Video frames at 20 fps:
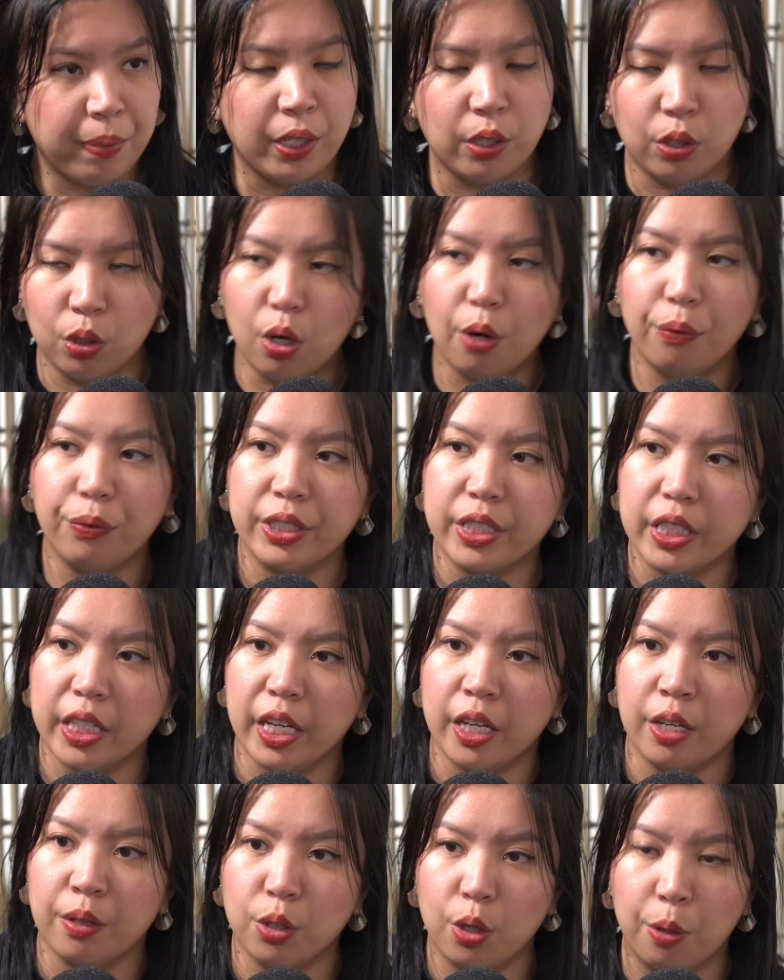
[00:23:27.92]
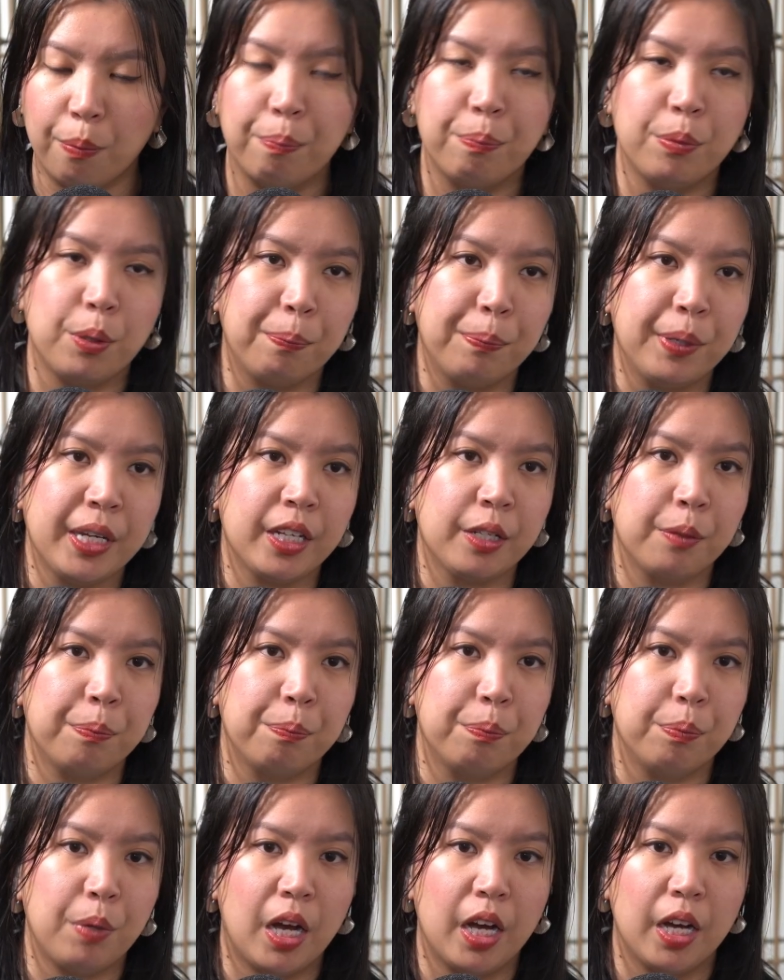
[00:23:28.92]
But obviously your big
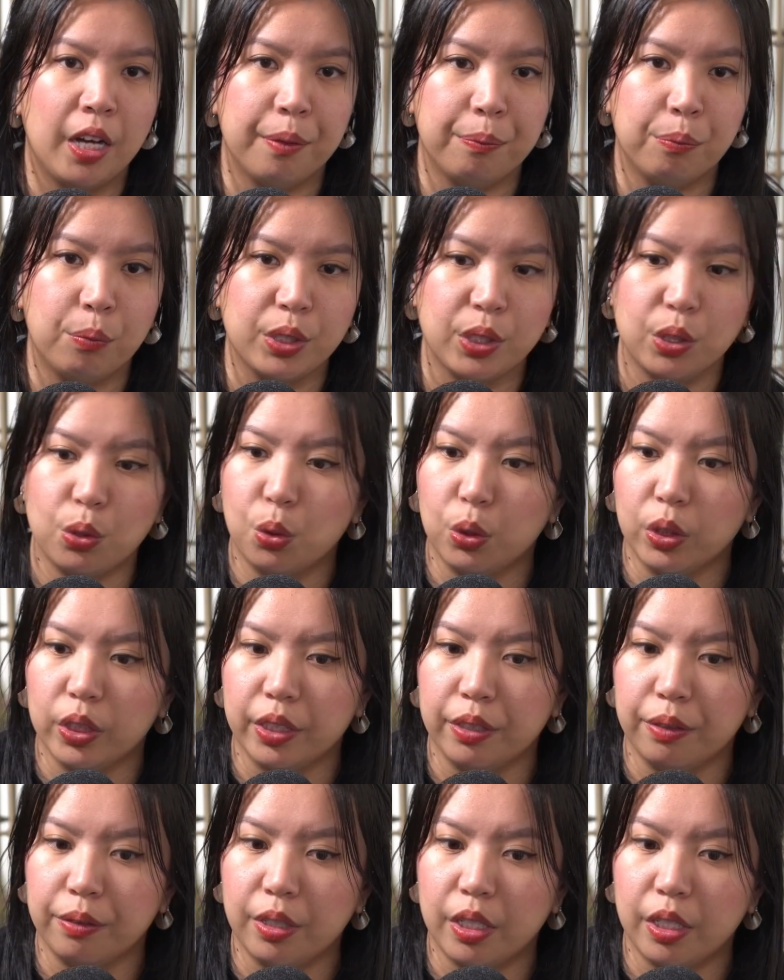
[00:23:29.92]
what you call it